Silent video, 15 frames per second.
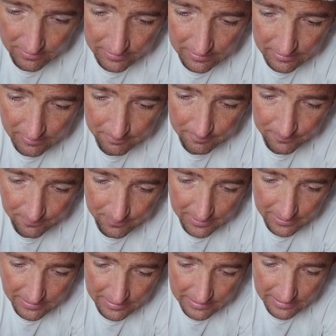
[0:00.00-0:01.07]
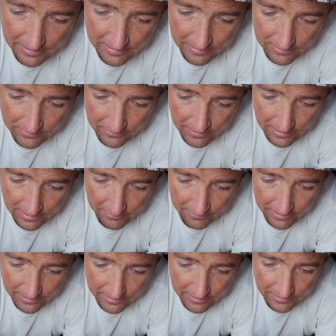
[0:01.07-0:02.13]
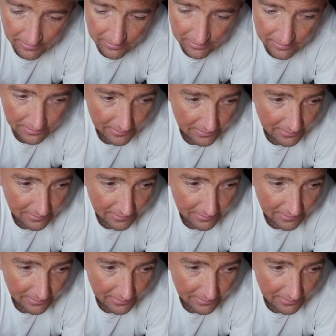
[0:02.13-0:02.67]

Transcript: there, but I did get this guy right here.